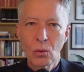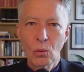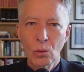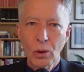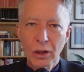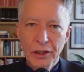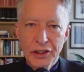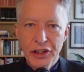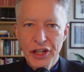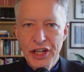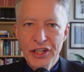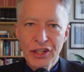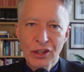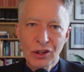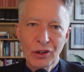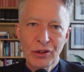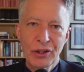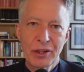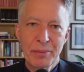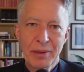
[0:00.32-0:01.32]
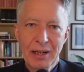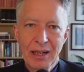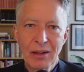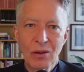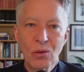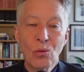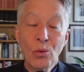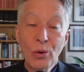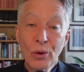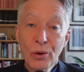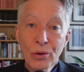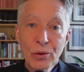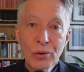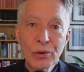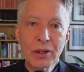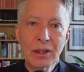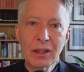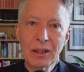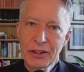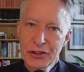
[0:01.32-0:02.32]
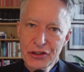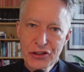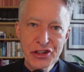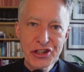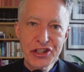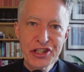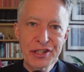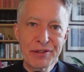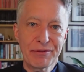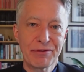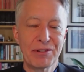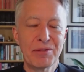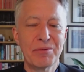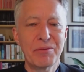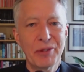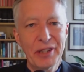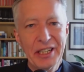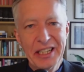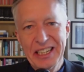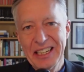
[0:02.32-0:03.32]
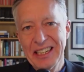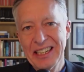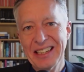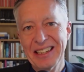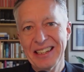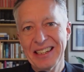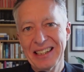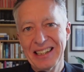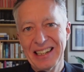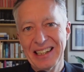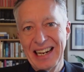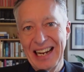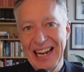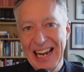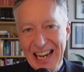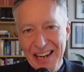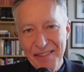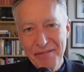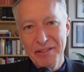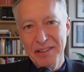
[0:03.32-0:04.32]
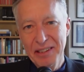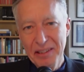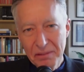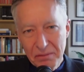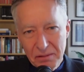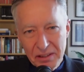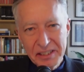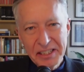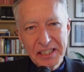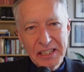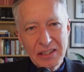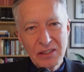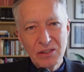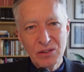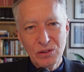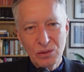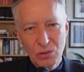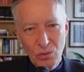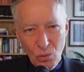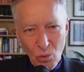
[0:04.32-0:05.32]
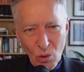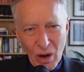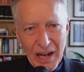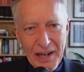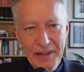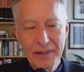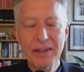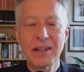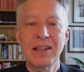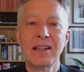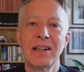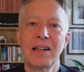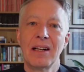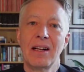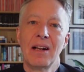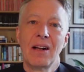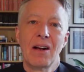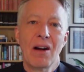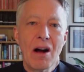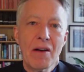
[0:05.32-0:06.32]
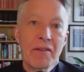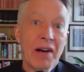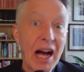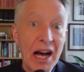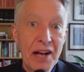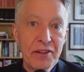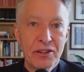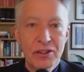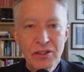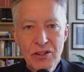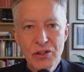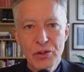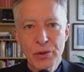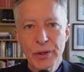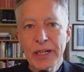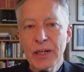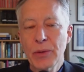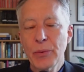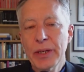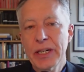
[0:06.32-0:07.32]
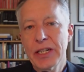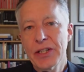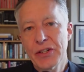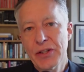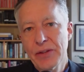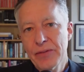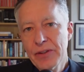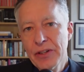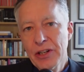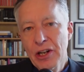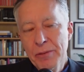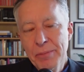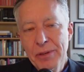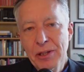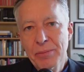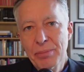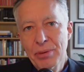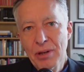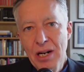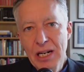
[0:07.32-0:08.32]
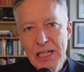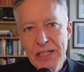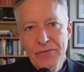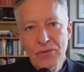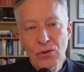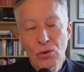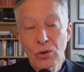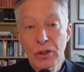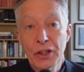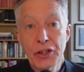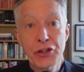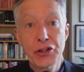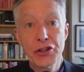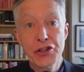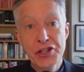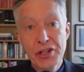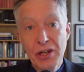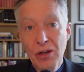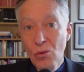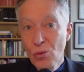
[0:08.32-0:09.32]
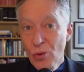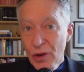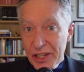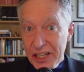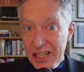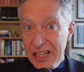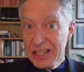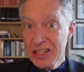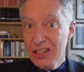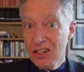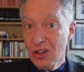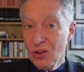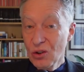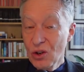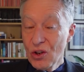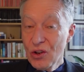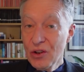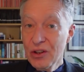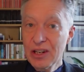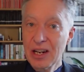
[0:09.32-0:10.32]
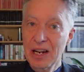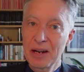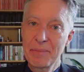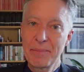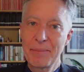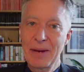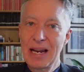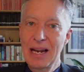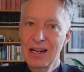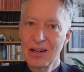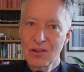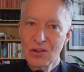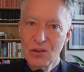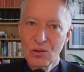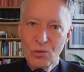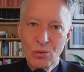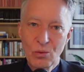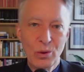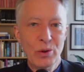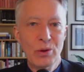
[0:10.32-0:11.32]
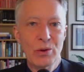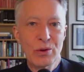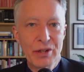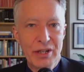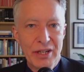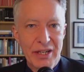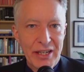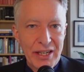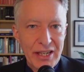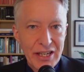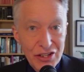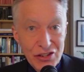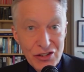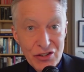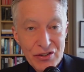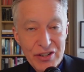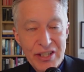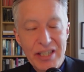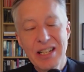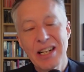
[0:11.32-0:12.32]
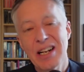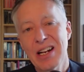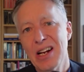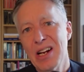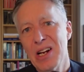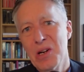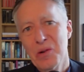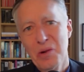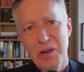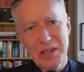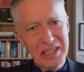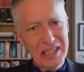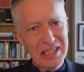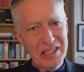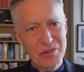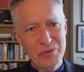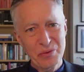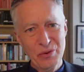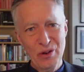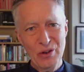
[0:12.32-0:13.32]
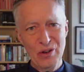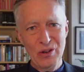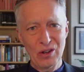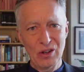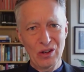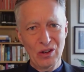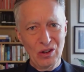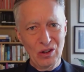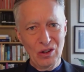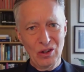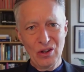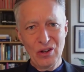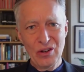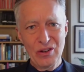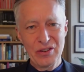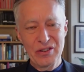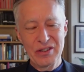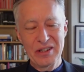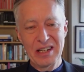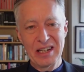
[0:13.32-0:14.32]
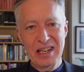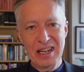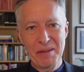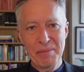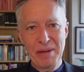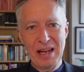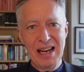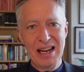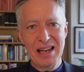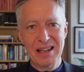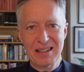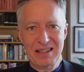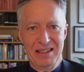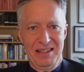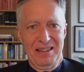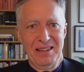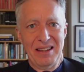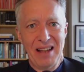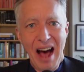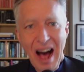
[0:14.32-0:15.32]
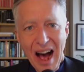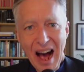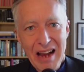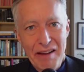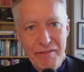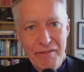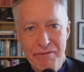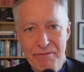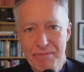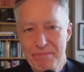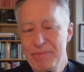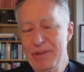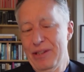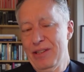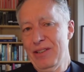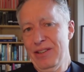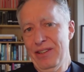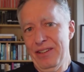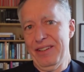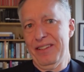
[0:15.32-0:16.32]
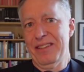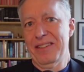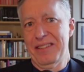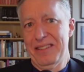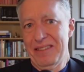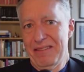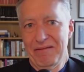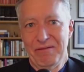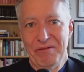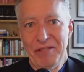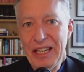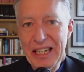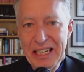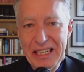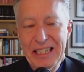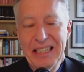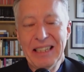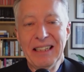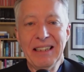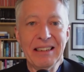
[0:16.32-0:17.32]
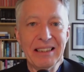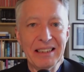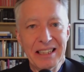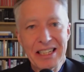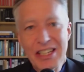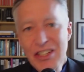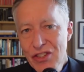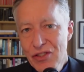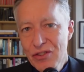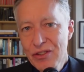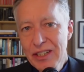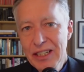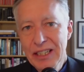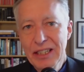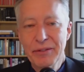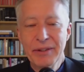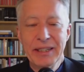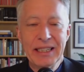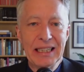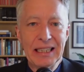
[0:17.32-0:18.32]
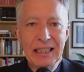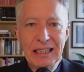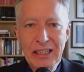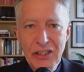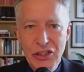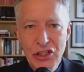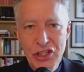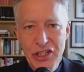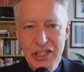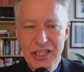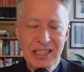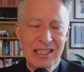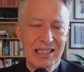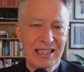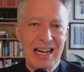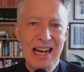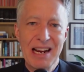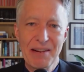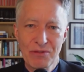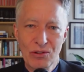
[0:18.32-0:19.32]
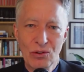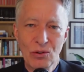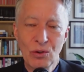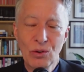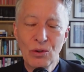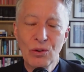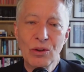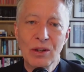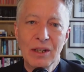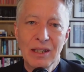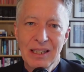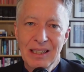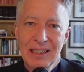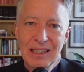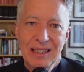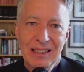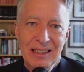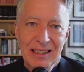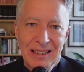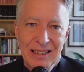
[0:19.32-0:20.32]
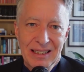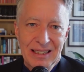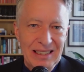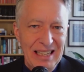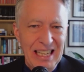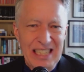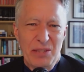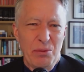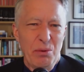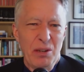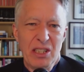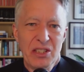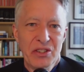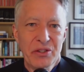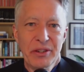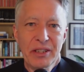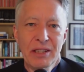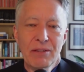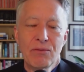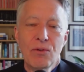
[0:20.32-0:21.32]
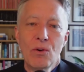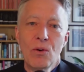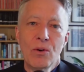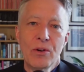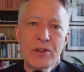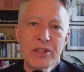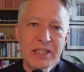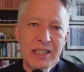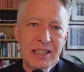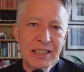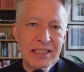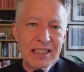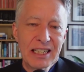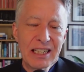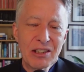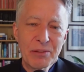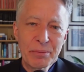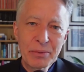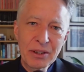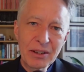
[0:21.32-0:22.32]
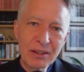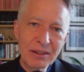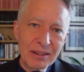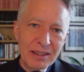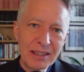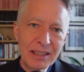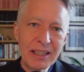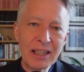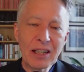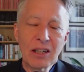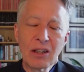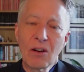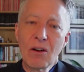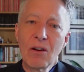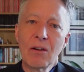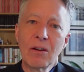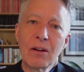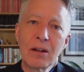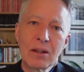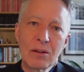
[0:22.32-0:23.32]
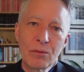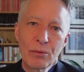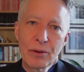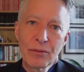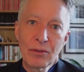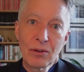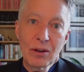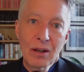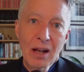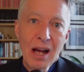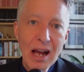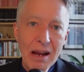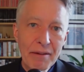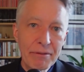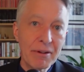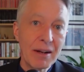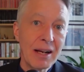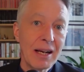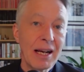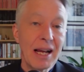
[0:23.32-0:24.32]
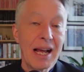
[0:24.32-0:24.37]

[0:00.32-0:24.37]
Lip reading: What can you learn about world literature from reading every single one of 120 winners of the Nobel Prize for Literature? What can you learn about world history? What can you learn about life? Because reading history, reading literature, after all, that's what it's really for, isn't it? To help you get along with your life.